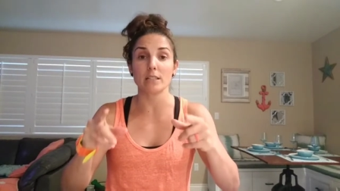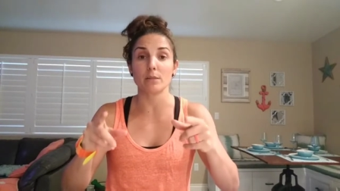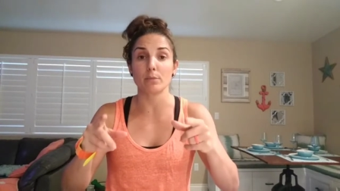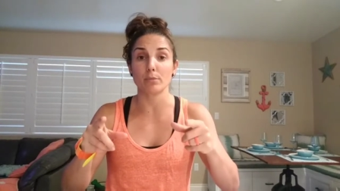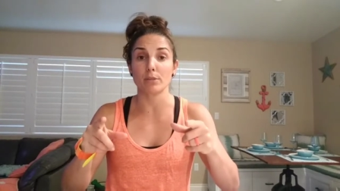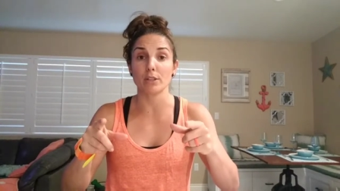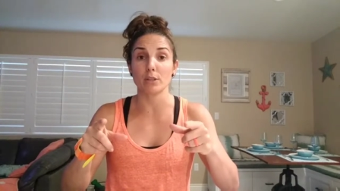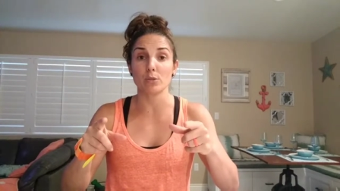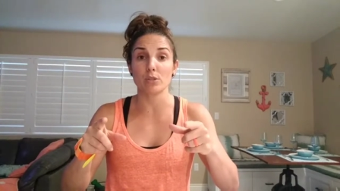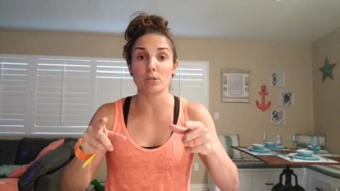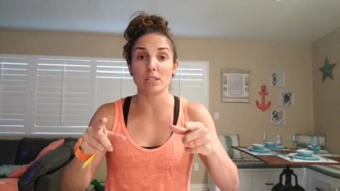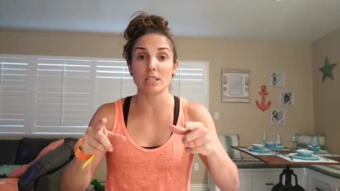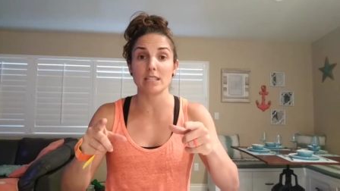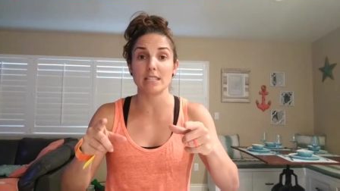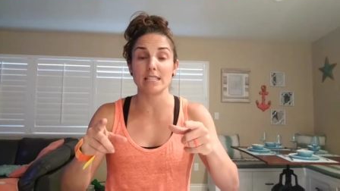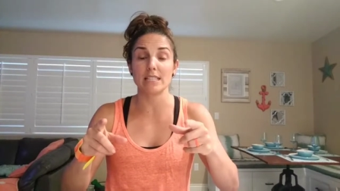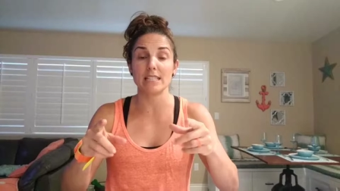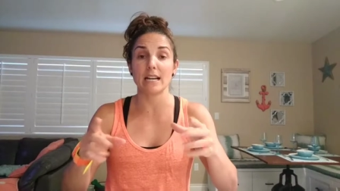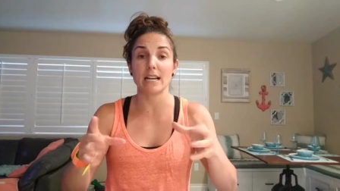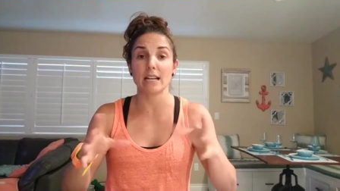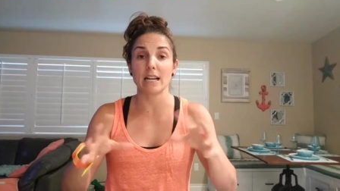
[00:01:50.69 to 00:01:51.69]
Head to brie O C
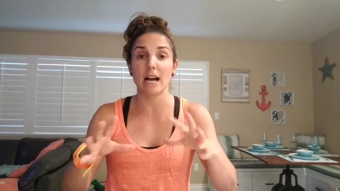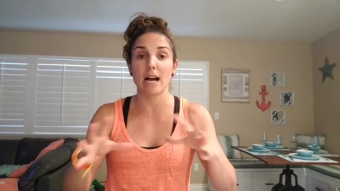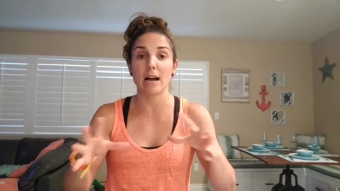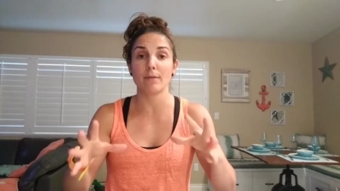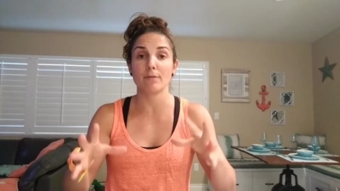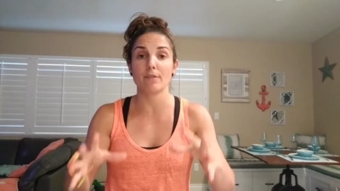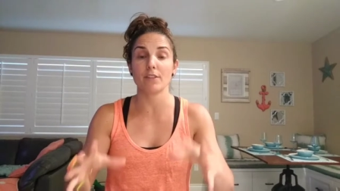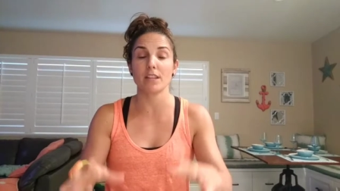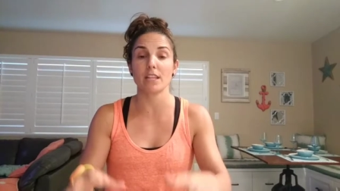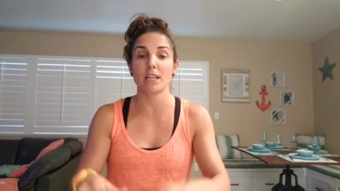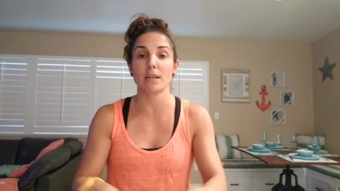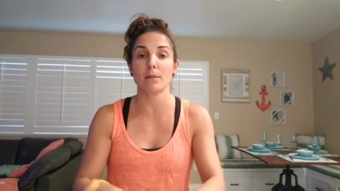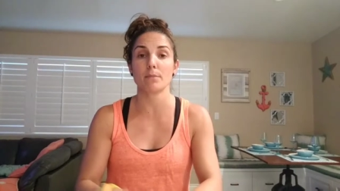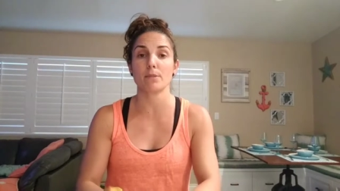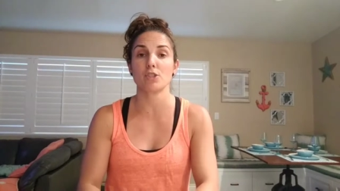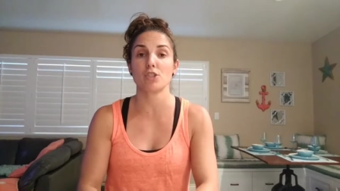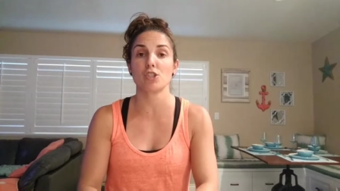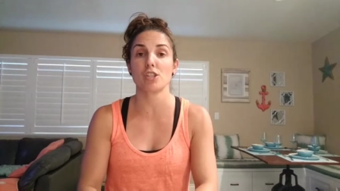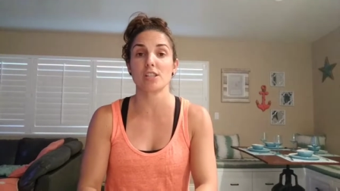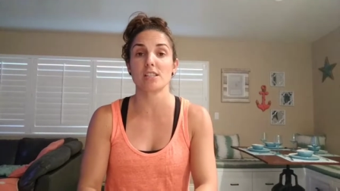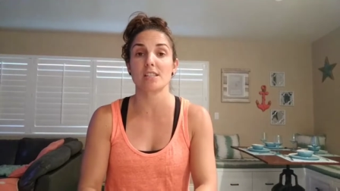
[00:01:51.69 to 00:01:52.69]
D dot com for the
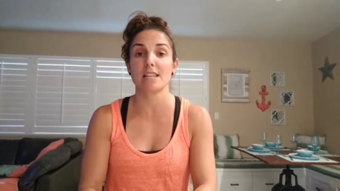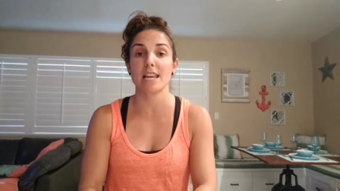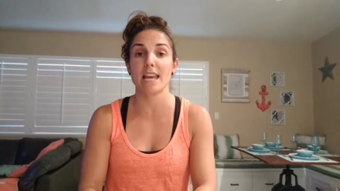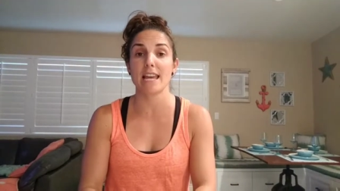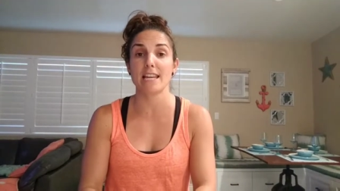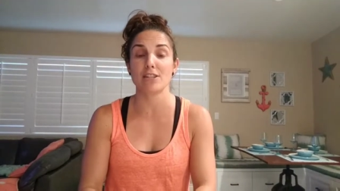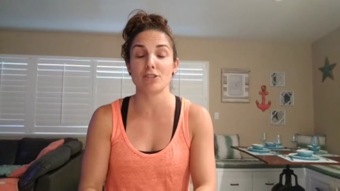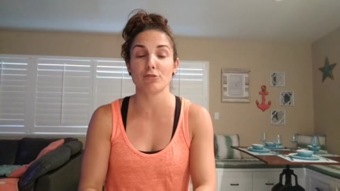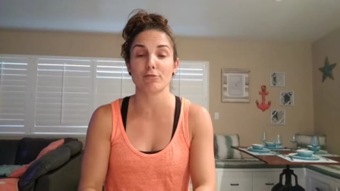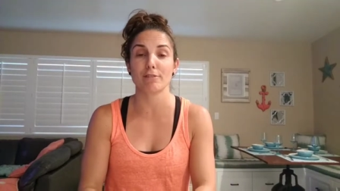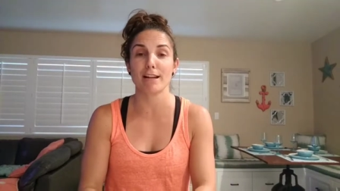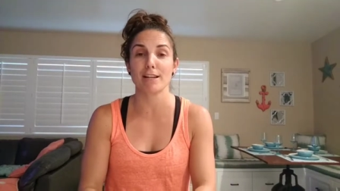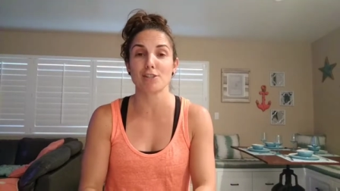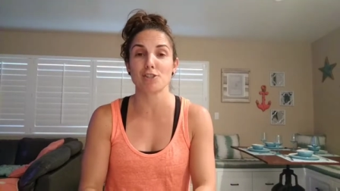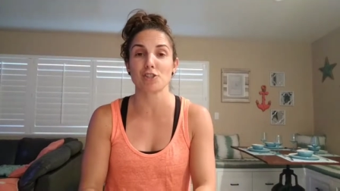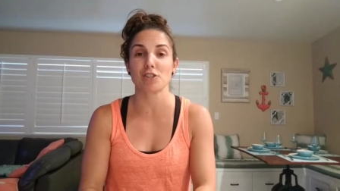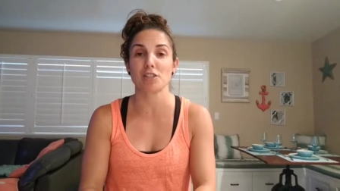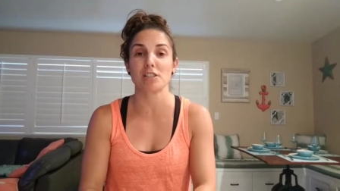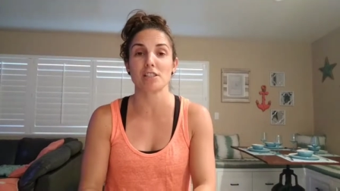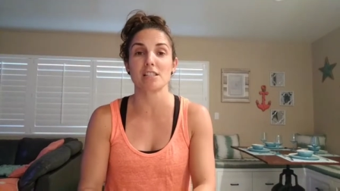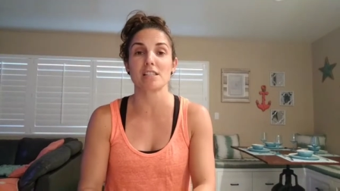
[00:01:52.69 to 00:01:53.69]
images and
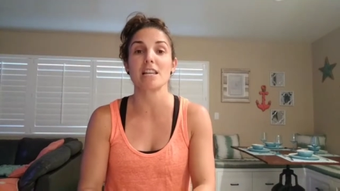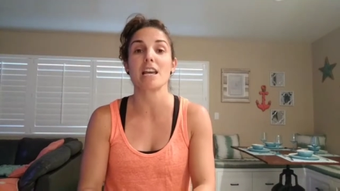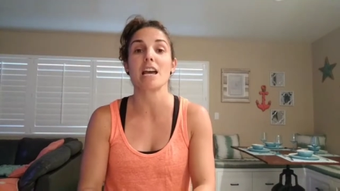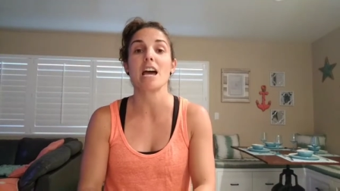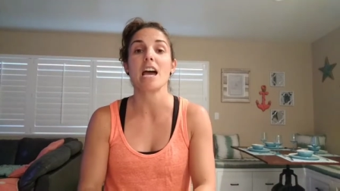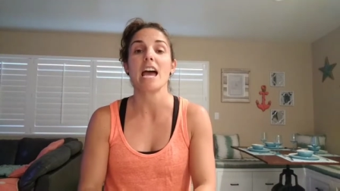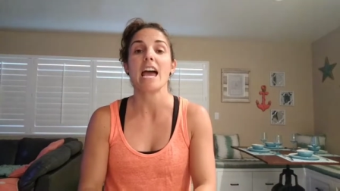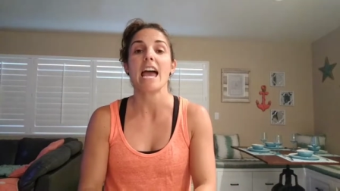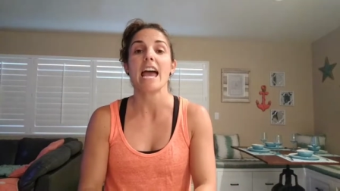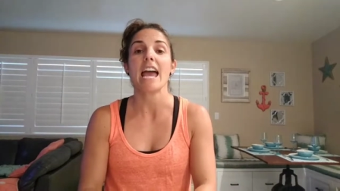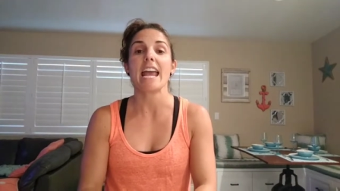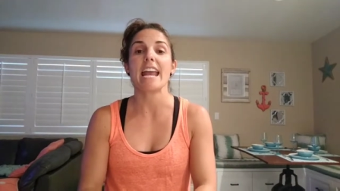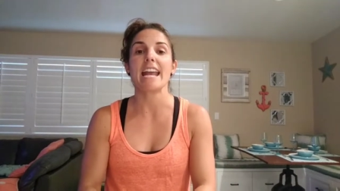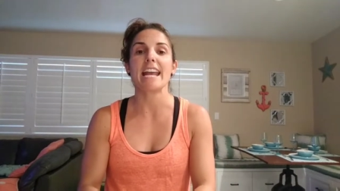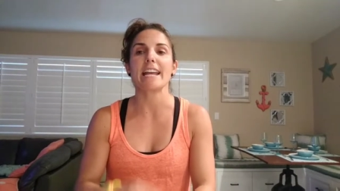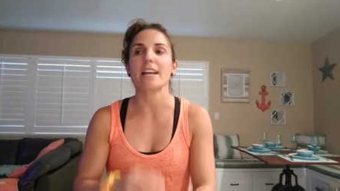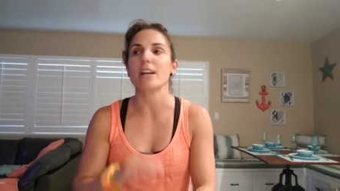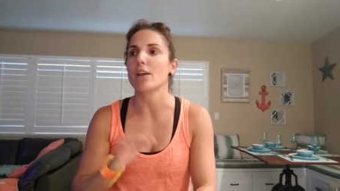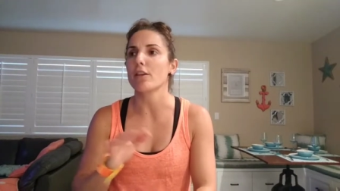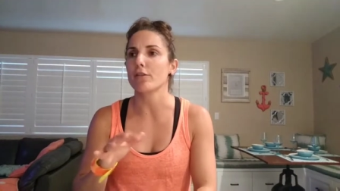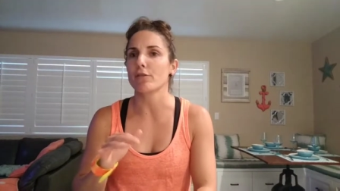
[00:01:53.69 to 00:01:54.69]
directions,
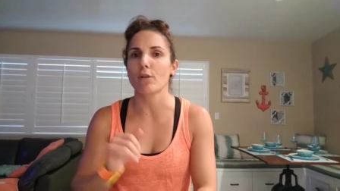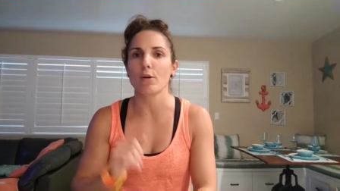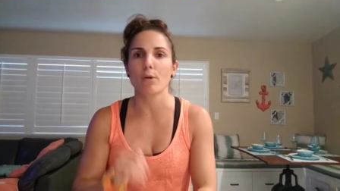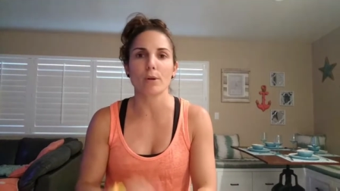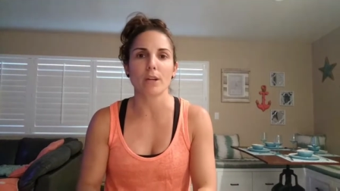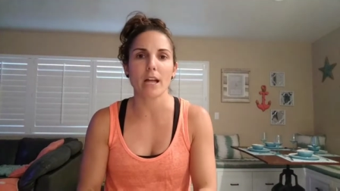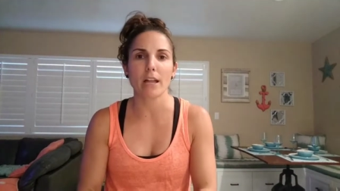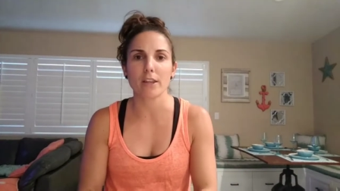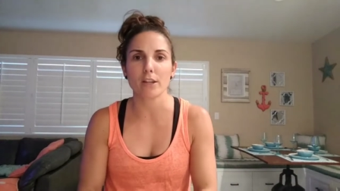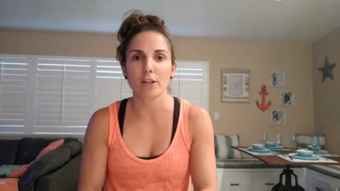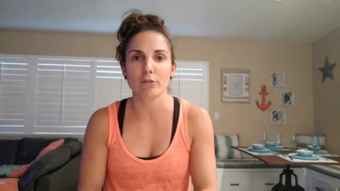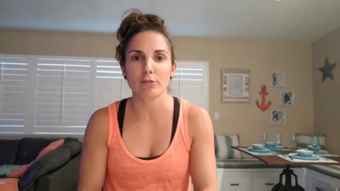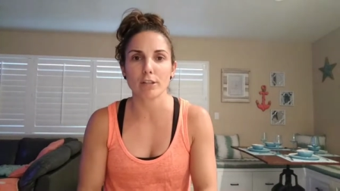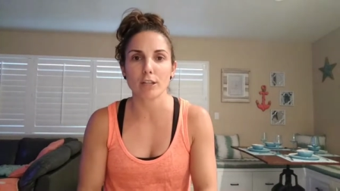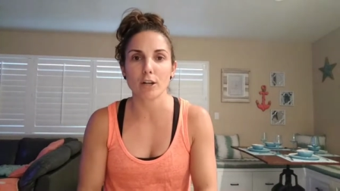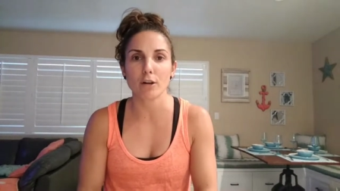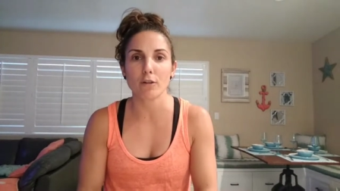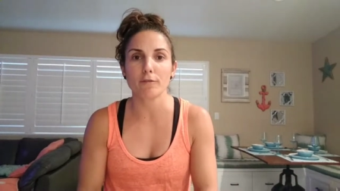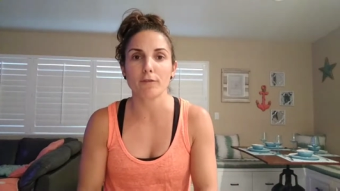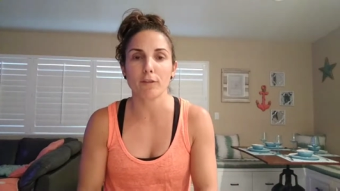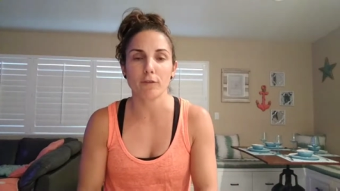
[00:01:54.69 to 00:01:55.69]
and throw it on the
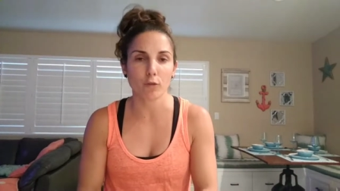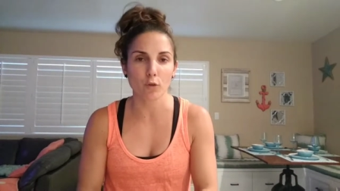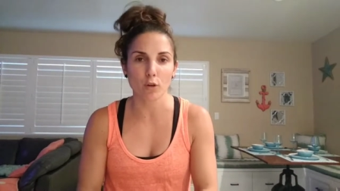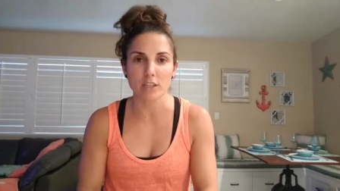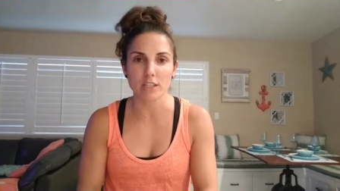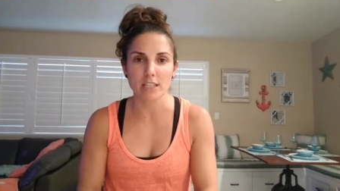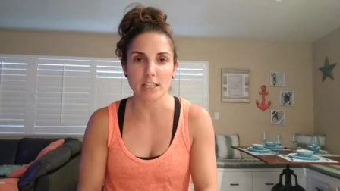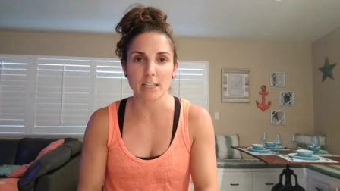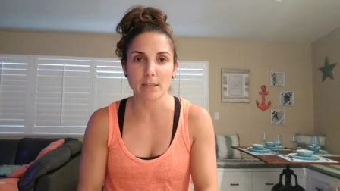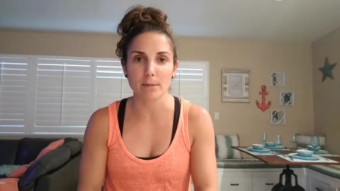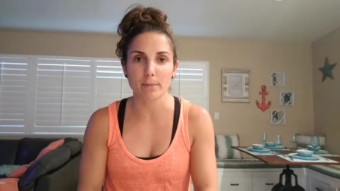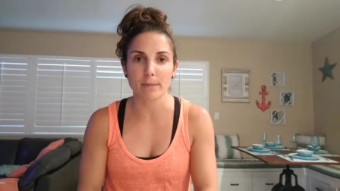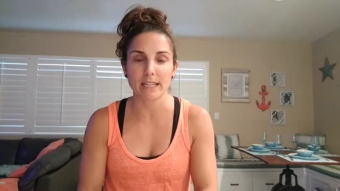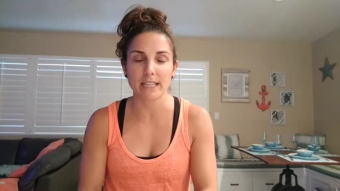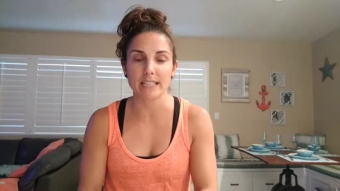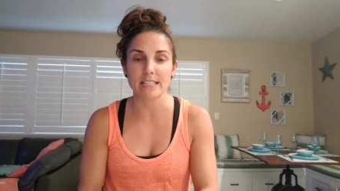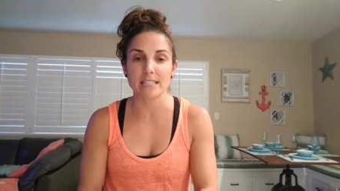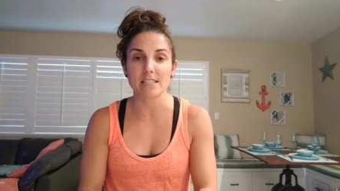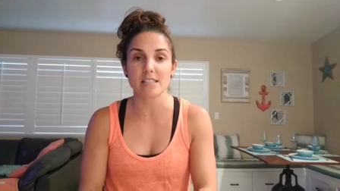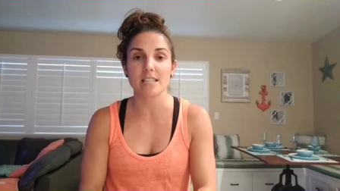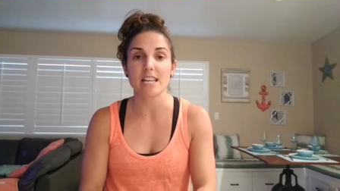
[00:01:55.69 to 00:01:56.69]
grill for fourteen
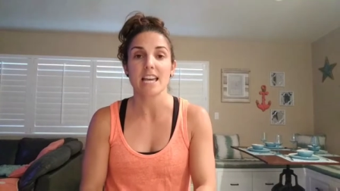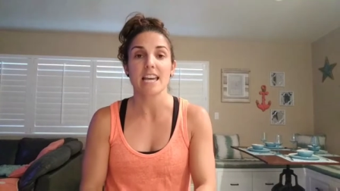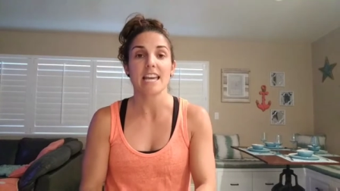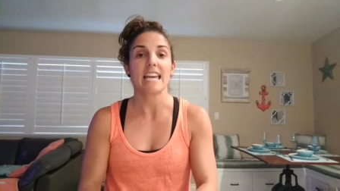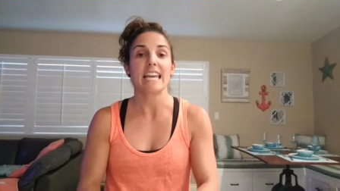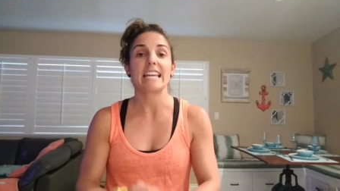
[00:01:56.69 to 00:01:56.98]
minutes.